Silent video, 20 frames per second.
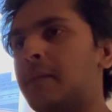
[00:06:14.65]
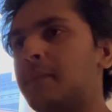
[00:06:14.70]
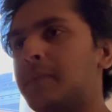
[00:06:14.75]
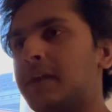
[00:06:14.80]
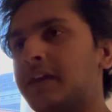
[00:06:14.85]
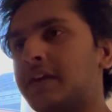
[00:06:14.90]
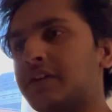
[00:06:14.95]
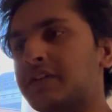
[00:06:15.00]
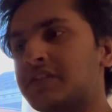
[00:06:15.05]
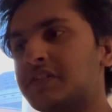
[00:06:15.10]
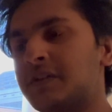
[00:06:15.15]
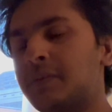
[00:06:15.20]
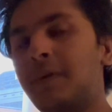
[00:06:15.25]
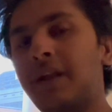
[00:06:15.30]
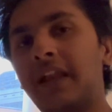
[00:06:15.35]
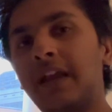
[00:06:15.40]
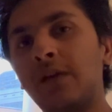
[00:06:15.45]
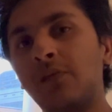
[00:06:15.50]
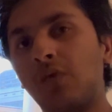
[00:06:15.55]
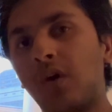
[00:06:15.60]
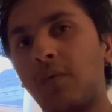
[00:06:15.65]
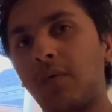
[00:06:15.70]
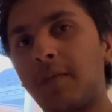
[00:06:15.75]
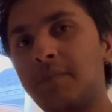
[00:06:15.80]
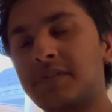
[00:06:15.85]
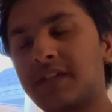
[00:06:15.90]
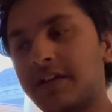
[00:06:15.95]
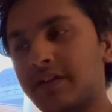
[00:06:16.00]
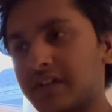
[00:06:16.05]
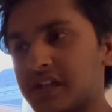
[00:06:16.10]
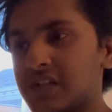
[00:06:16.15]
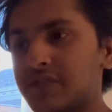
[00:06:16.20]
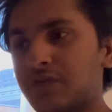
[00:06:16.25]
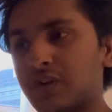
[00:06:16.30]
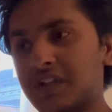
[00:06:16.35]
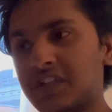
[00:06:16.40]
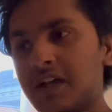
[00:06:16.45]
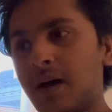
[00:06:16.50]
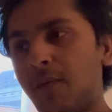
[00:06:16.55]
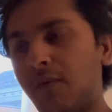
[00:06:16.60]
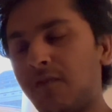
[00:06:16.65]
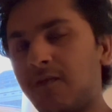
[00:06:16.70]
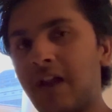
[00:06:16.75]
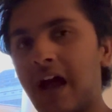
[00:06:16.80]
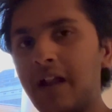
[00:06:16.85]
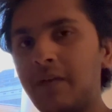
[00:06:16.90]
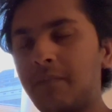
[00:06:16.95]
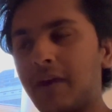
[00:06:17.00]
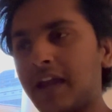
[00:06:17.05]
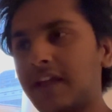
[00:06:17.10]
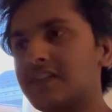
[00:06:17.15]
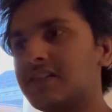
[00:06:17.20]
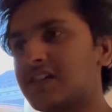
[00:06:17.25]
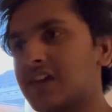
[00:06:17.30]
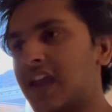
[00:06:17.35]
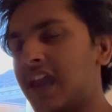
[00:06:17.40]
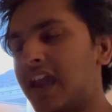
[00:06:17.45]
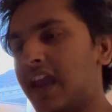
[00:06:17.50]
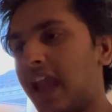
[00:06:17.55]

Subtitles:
because depending on what website it is, for example Flatmates,